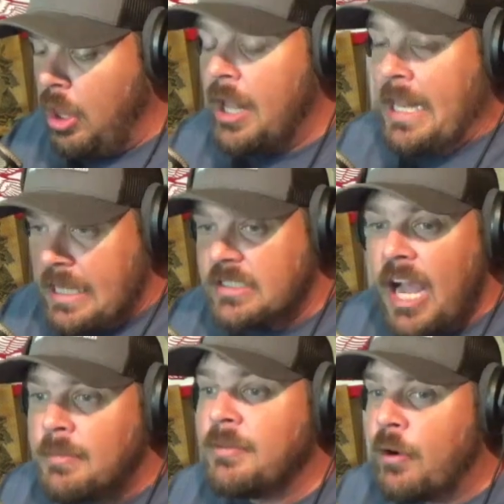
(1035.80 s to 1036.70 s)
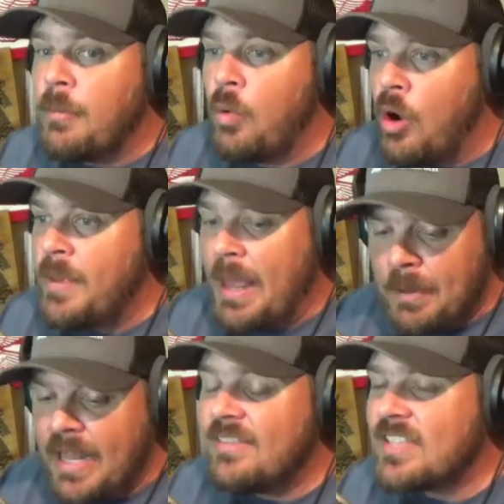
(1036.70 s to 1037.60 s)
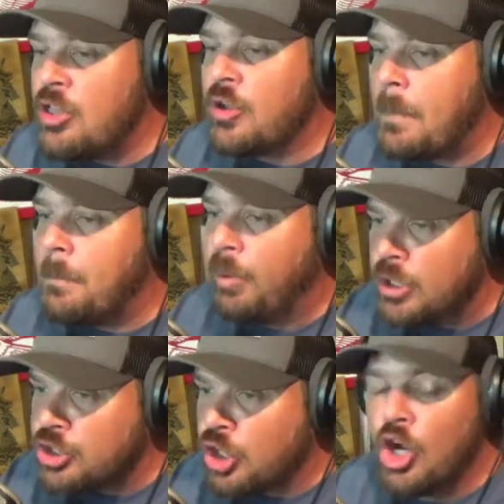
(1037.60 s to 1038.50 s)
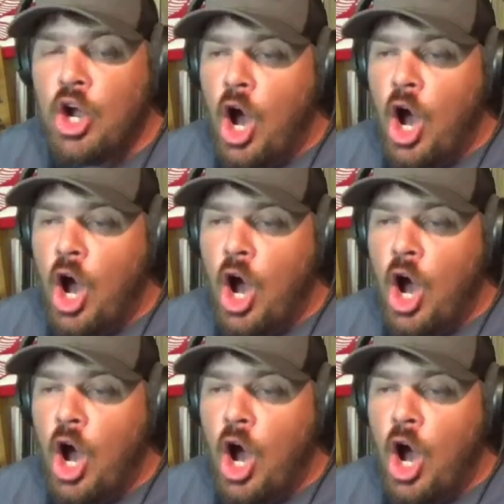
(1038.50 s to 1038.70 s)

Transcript: And it's coming from a woman that believes that you can butcher